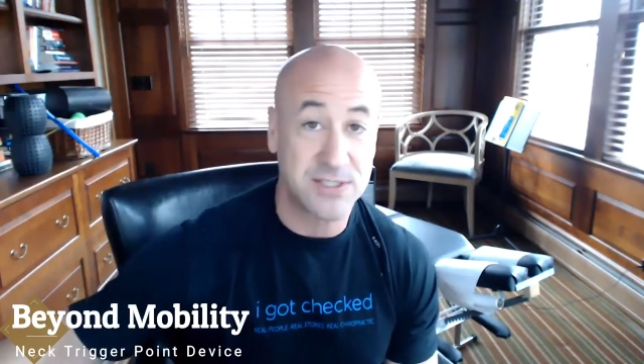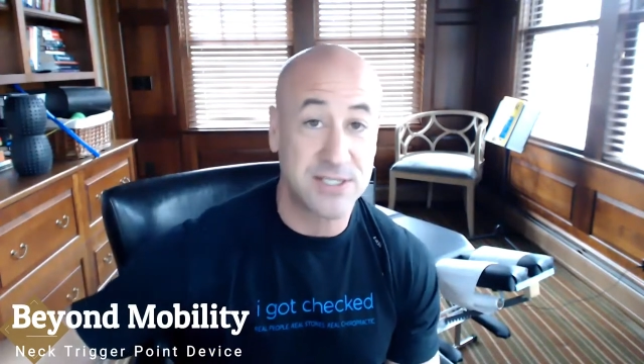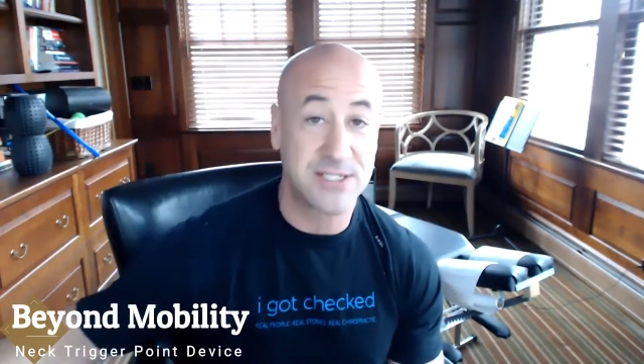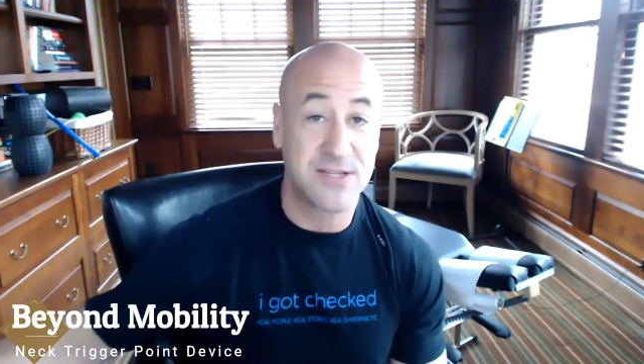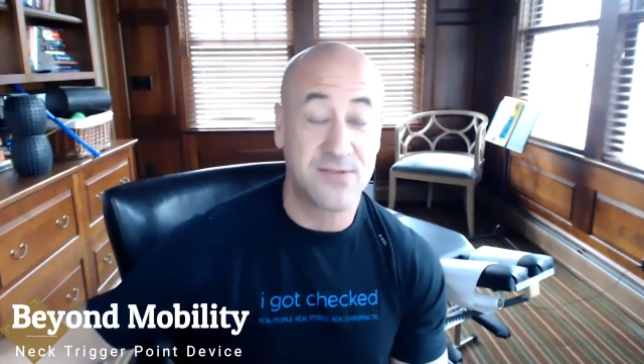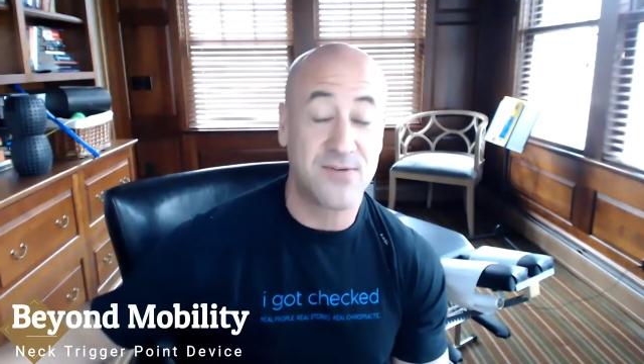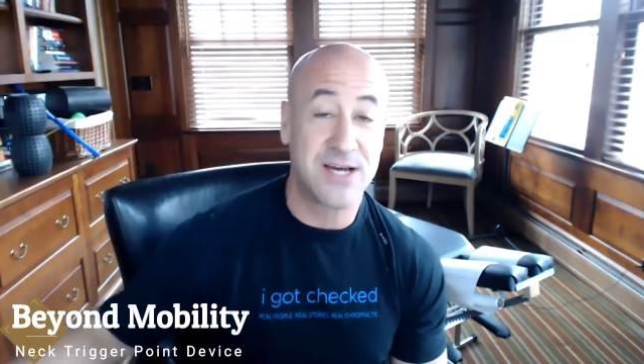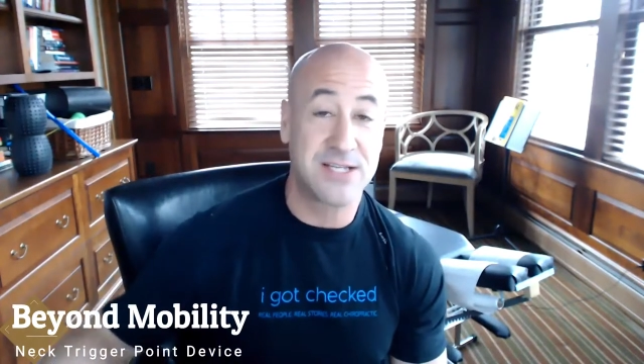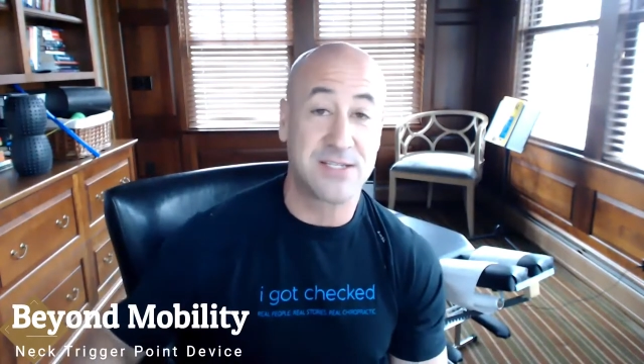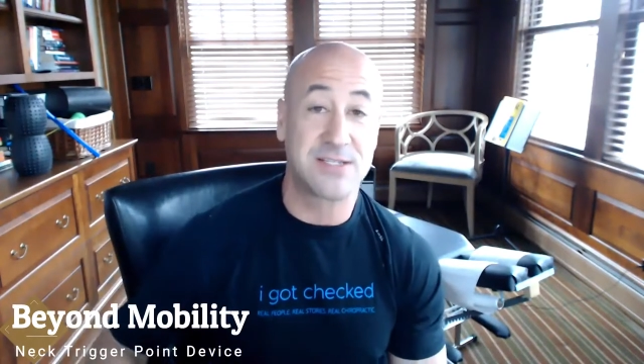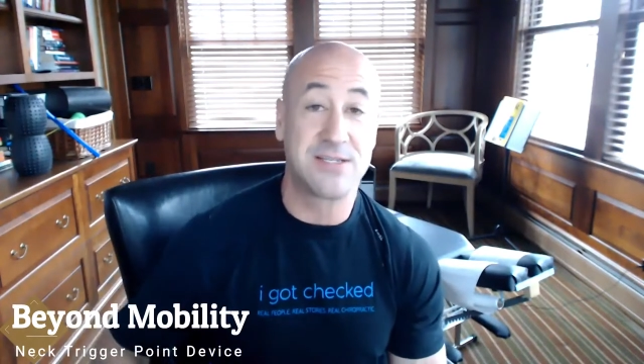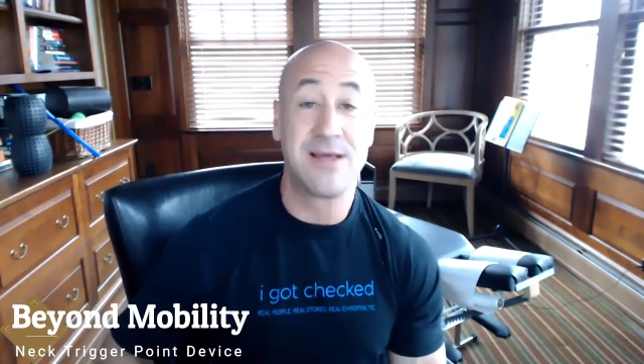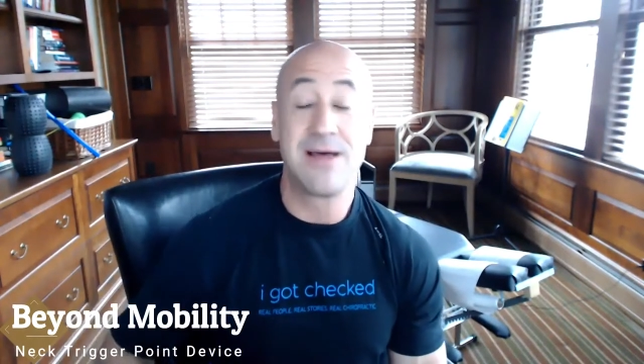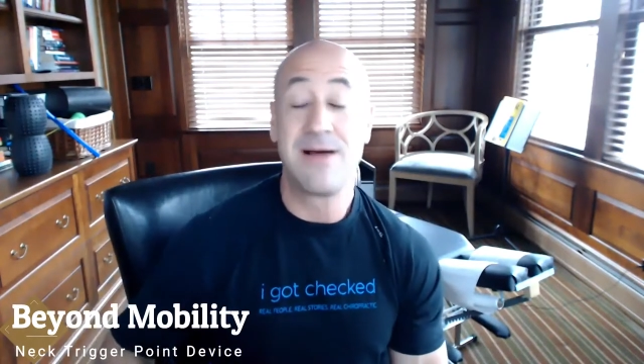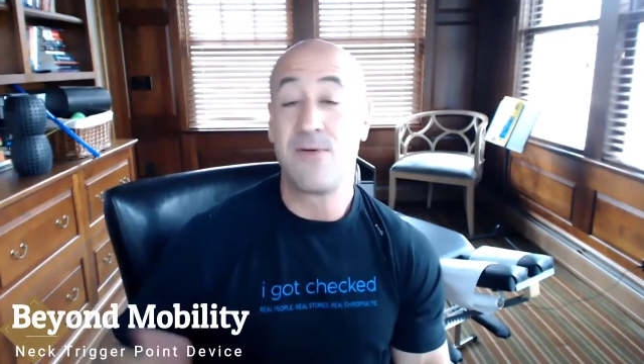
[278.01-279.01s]
these
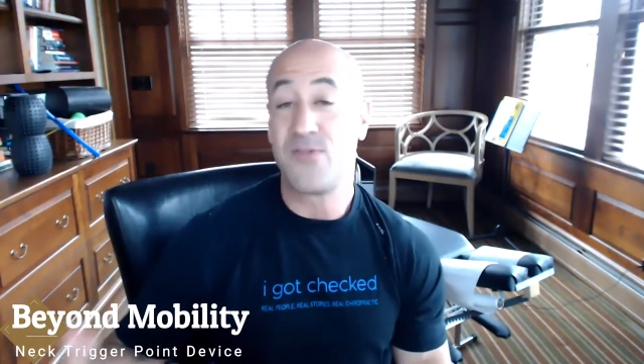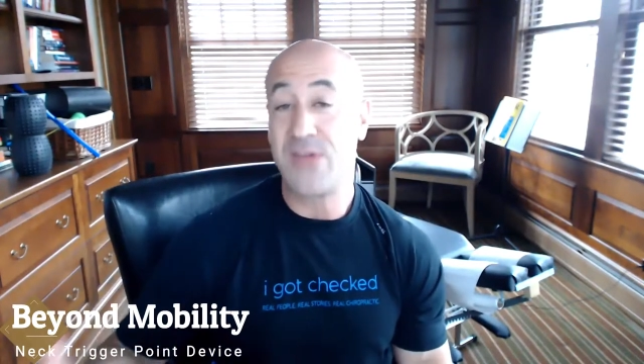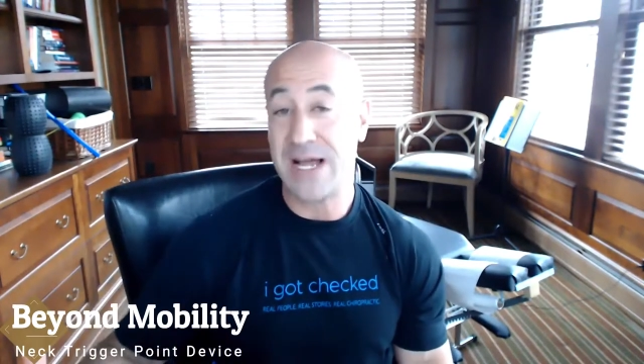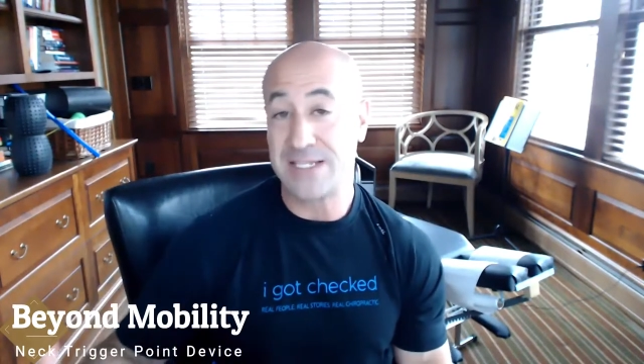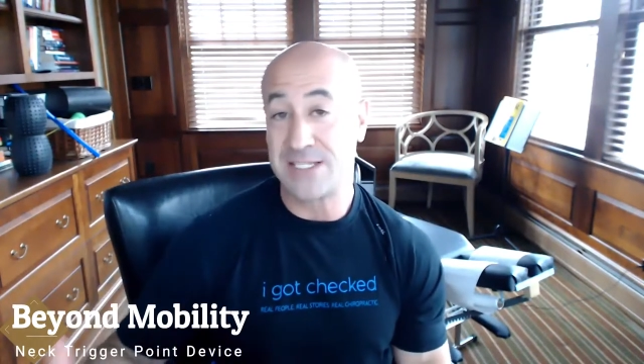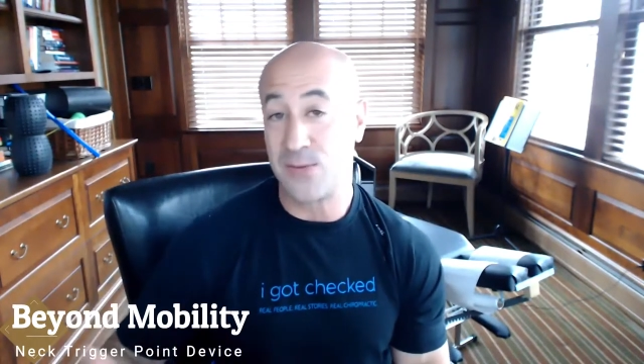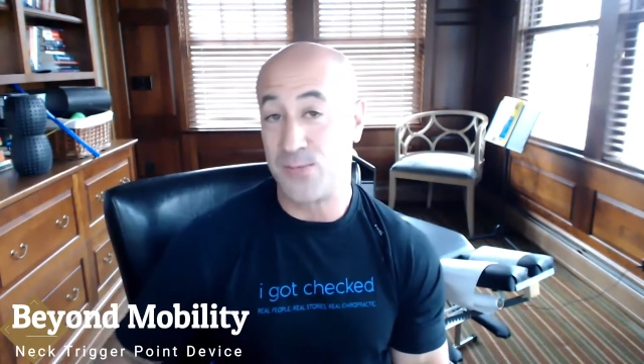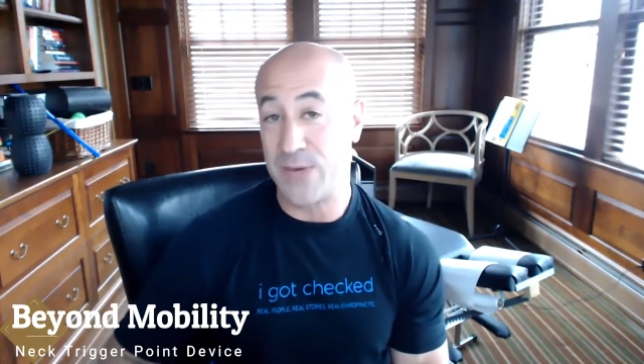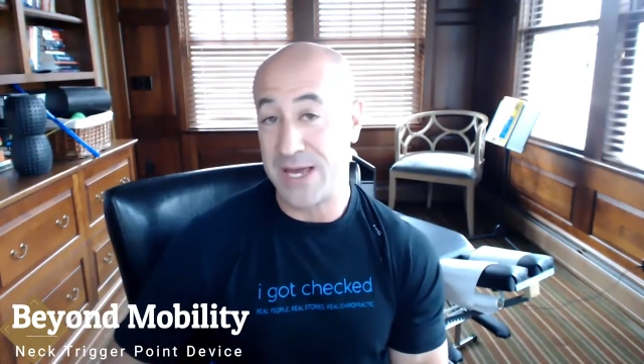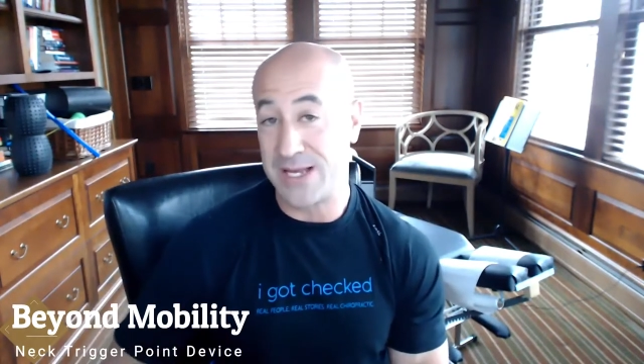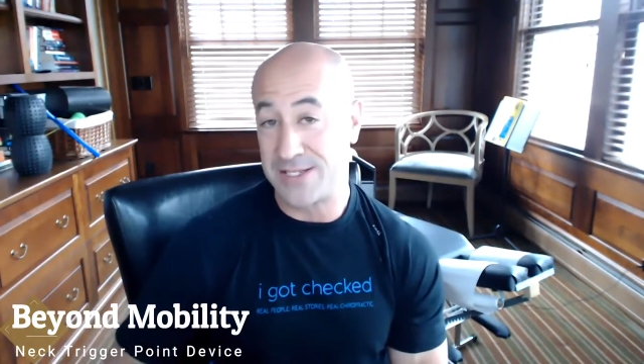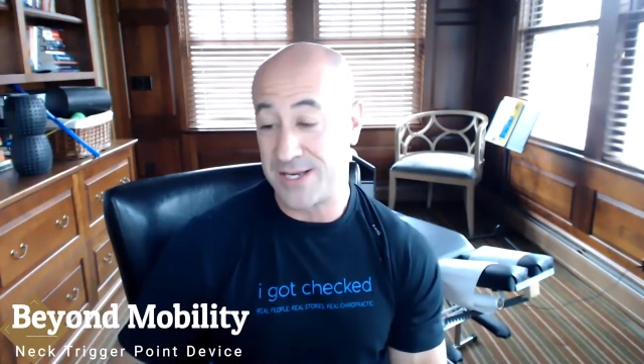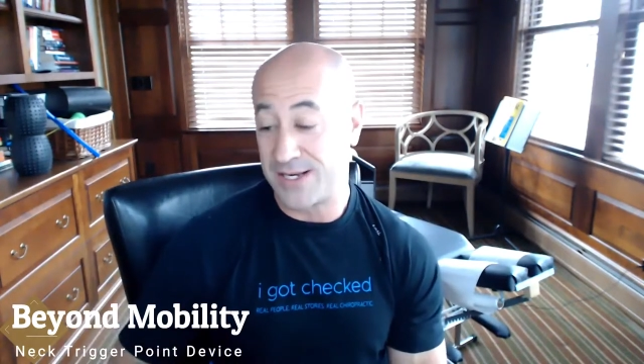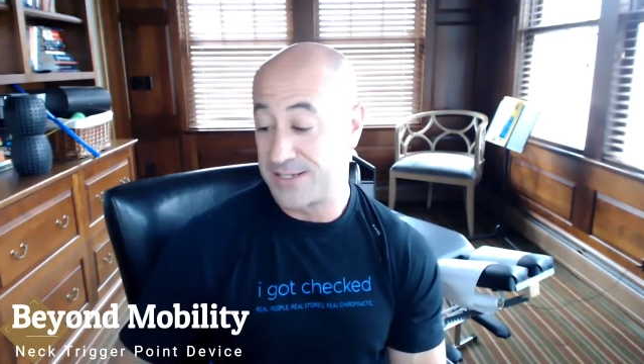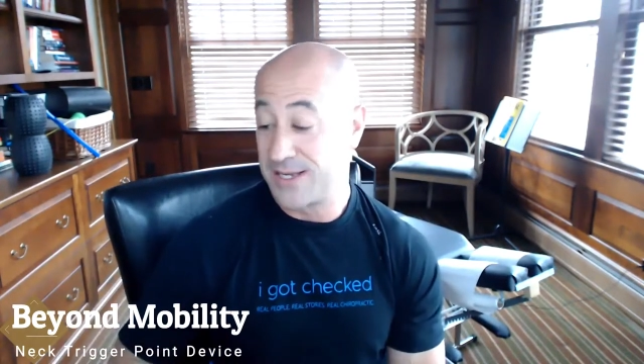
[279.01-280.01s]
devices. That's the
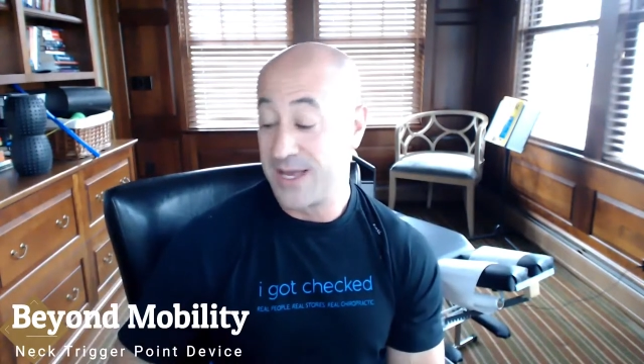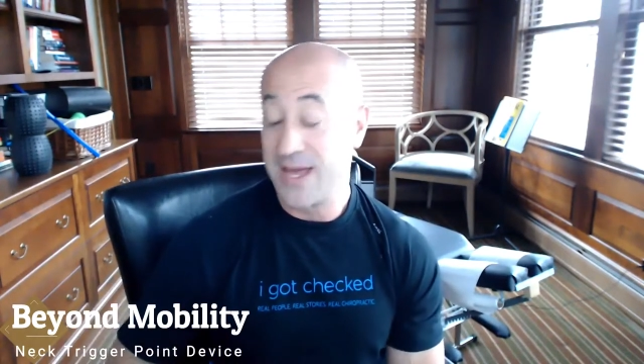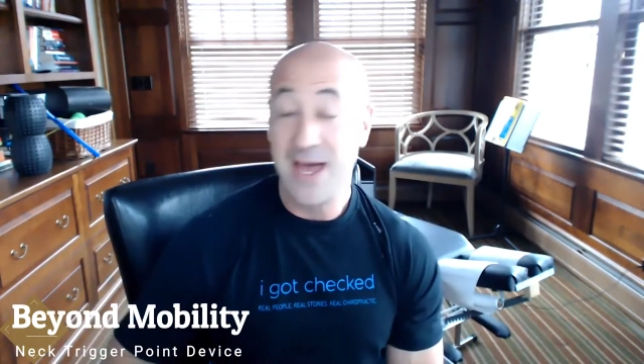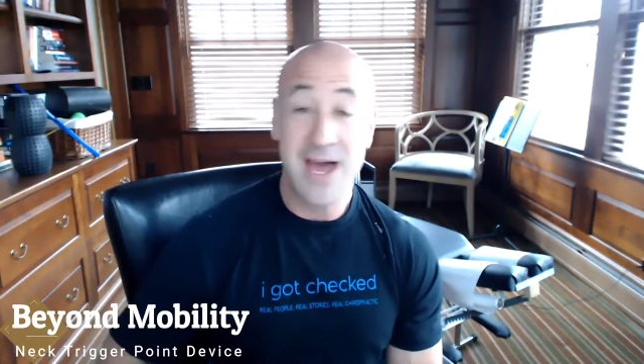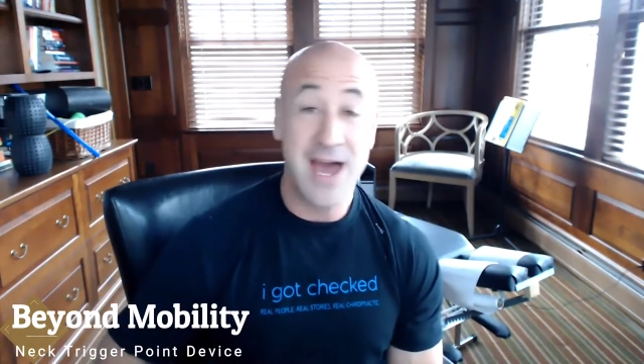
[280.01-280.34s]
basics.